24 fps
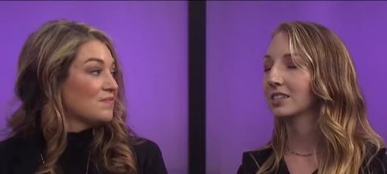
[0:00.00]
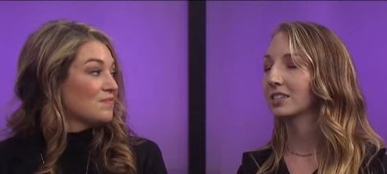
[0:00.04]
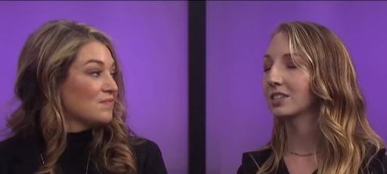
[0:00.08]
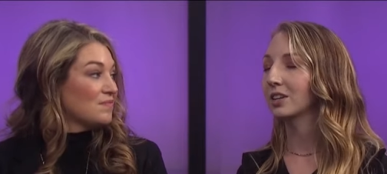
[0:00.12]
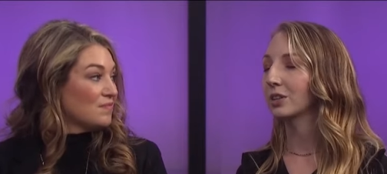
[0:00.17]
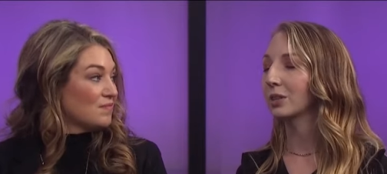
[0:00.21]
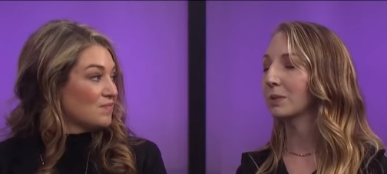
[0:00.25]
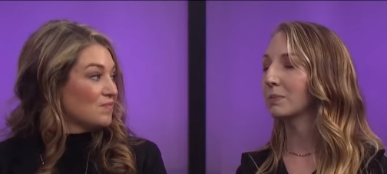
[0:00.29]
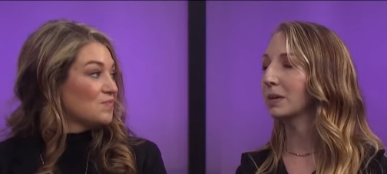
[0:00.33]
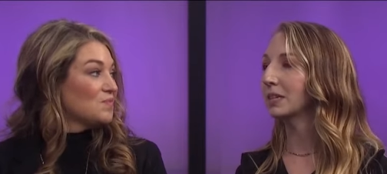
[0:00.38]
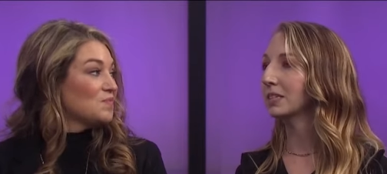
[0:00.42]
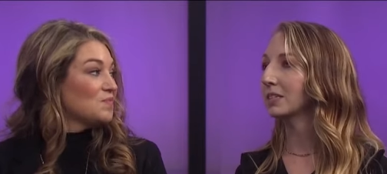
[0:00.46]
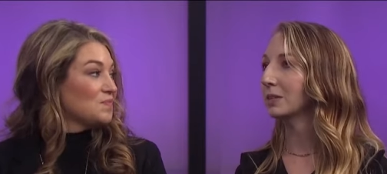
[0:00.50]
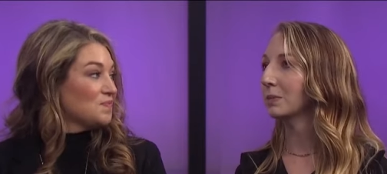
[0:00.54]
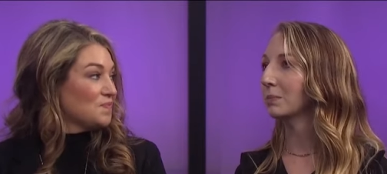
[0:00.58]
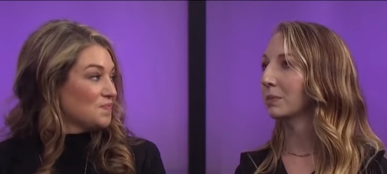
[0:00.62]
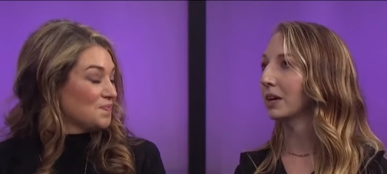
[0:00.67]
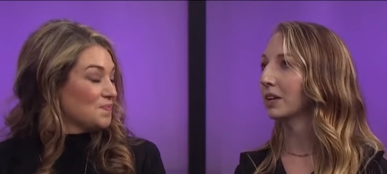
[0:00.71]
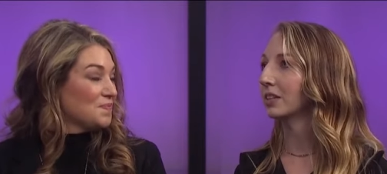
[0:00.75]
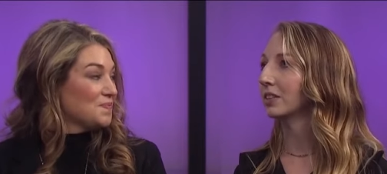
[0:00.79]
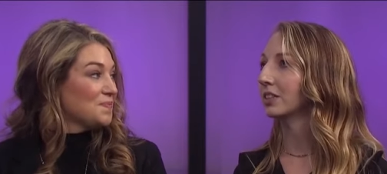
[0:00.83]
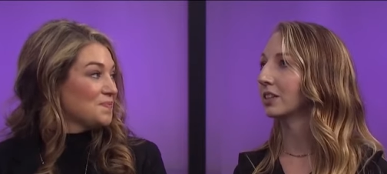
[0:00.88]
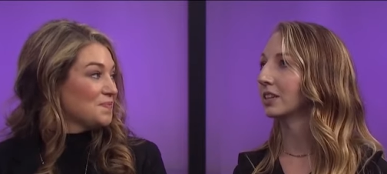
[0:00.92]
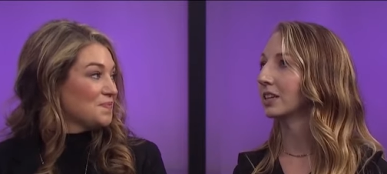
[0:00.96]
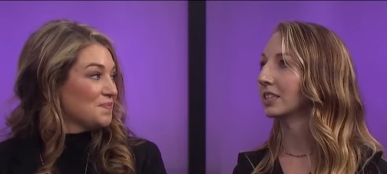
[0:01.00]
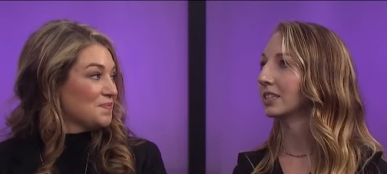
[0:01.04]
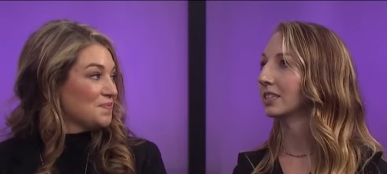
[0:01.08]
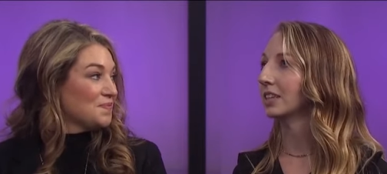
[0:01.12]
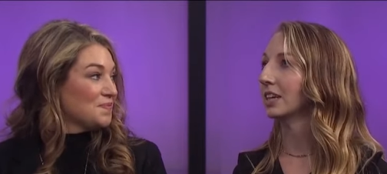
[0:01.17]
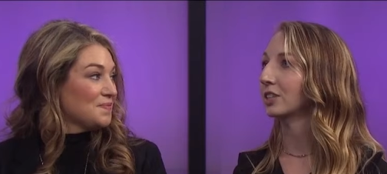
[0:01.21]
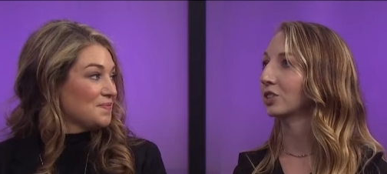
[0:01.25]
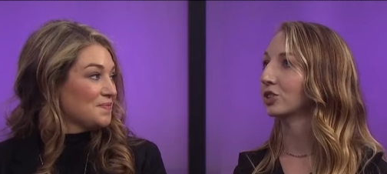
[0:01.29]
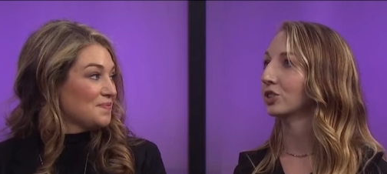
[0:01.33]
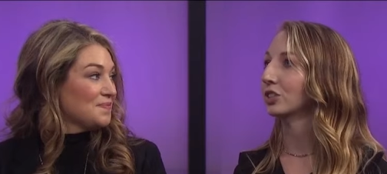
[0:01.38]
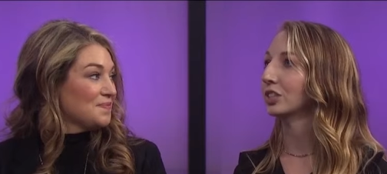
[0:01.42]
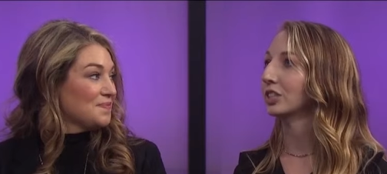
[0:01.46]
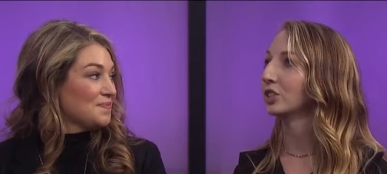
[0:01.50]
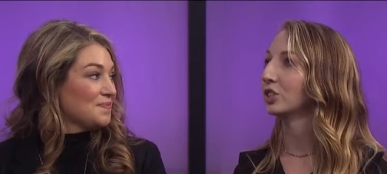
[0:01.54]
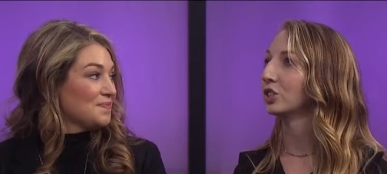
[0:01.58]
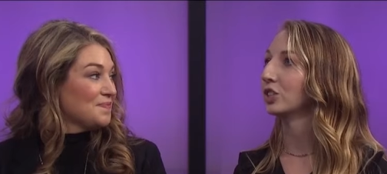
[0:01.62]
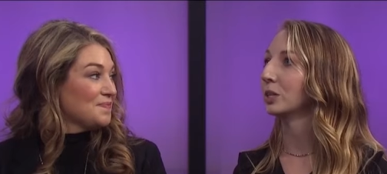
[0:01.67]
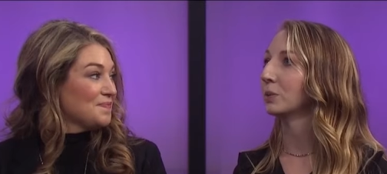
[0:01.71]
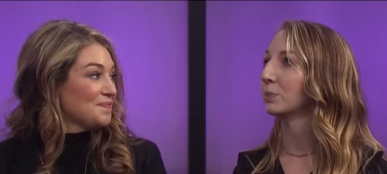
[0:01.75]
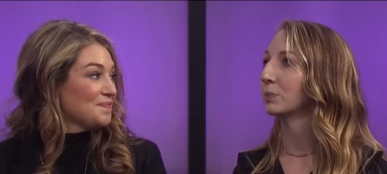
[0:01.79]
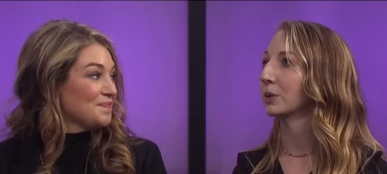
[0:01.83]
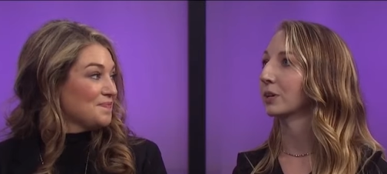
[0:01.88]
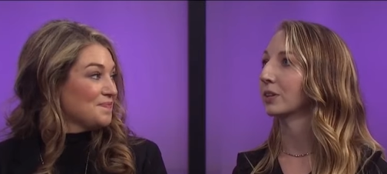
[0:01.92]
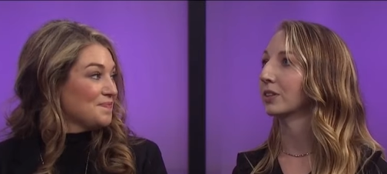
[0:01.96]
Speaker 1: So the month-to-month is actually
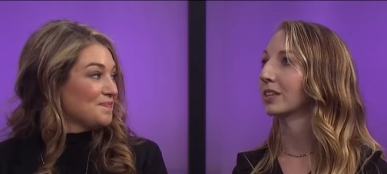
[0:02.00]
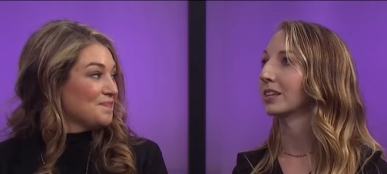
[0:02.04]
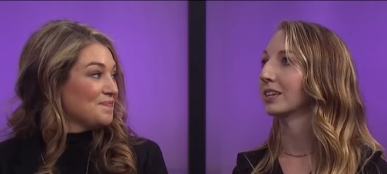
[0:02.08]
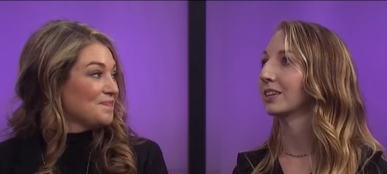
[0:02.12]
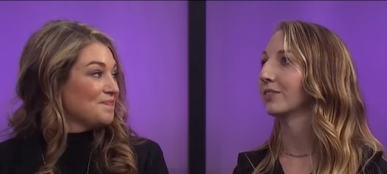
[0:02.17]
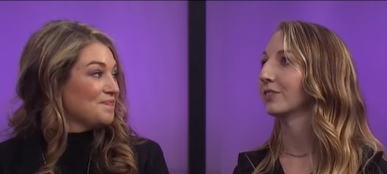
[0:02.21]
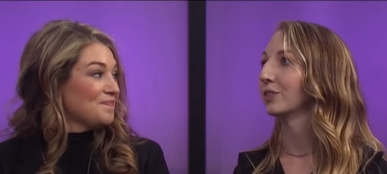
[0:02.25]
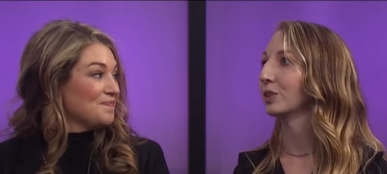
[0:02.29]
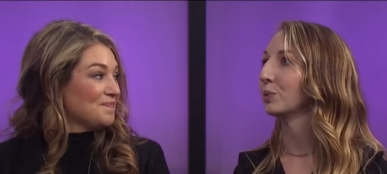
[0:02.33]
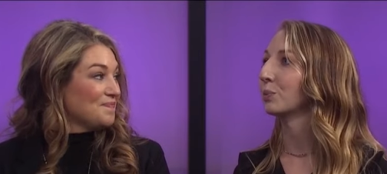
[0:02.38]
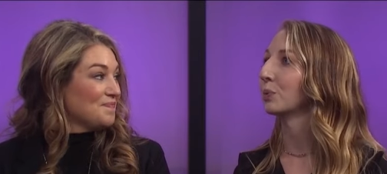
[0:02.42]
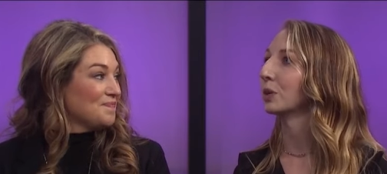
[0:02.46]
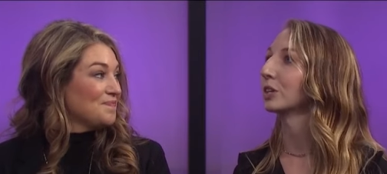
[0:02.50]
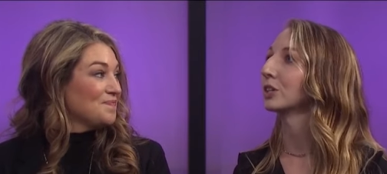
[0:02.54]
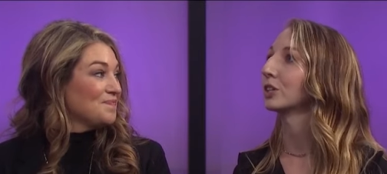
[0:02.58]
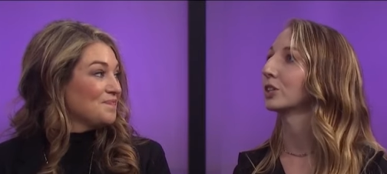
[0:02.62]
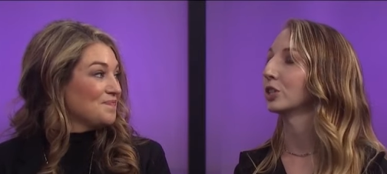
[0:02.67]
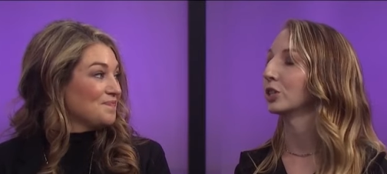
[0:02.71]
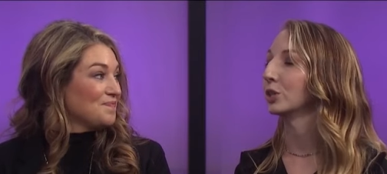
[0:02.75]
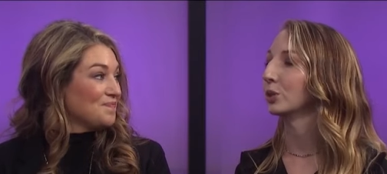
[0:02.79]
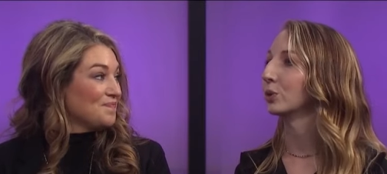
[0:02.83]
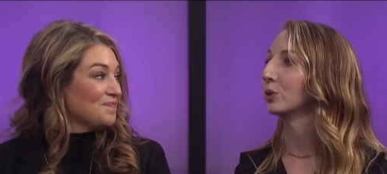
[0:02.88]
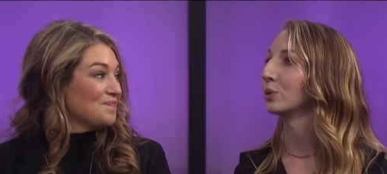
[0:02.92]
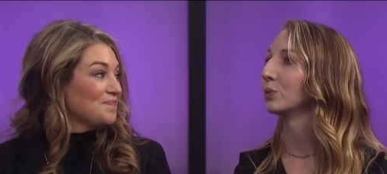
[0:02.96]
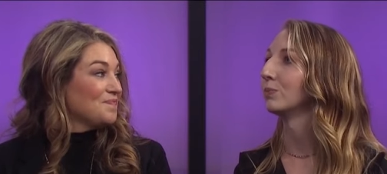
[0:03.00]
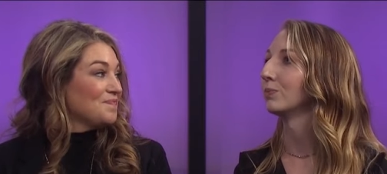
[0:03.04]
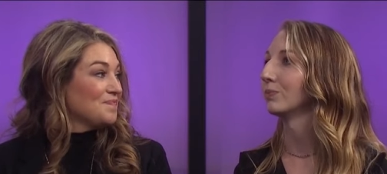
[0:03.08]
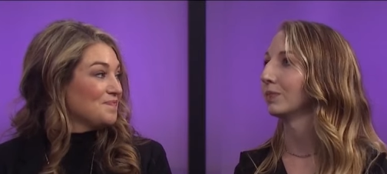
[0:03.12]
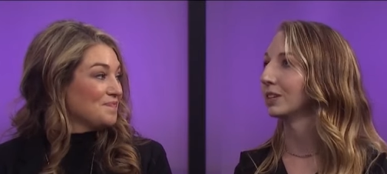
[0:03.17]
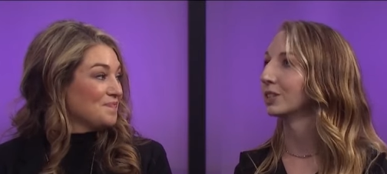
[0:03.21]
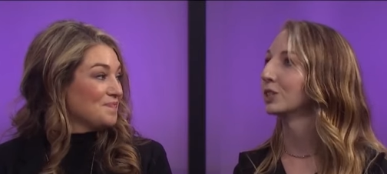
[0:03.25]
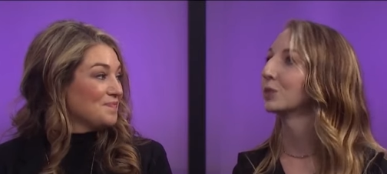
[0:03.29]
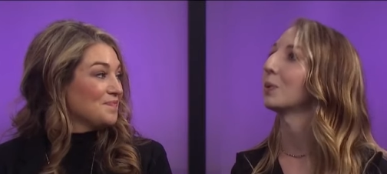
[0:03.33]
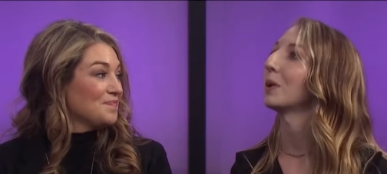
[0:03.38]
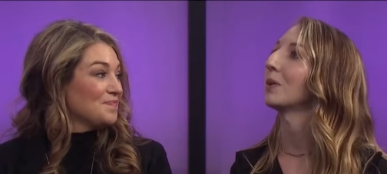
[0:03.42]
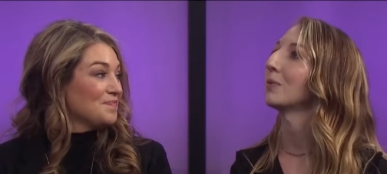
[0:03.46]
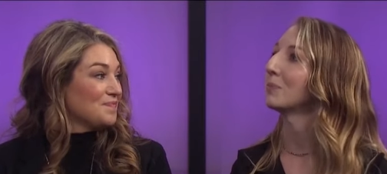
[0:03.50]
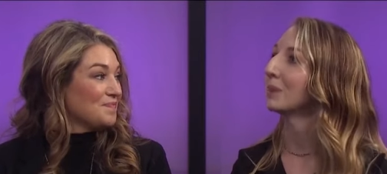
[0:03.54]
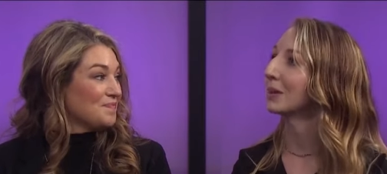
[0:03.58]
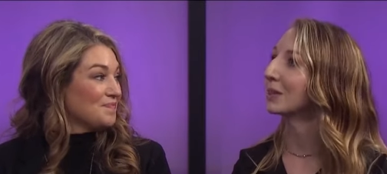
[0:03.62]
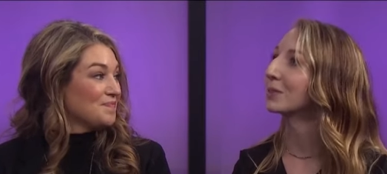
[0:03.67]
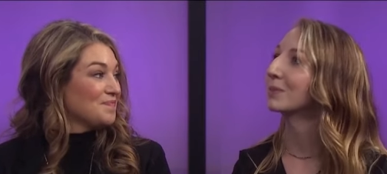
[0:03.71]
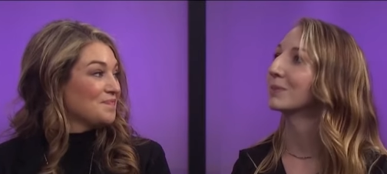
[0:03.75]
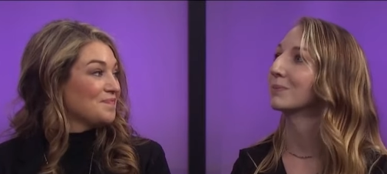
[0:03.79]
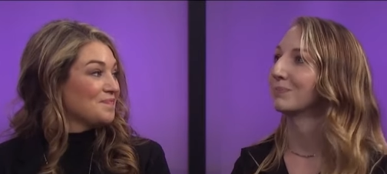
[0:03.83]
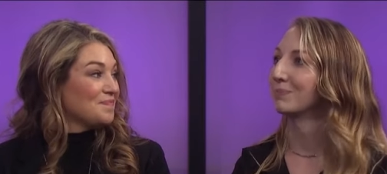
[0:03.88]
cheaper than if you were to do a 12-month.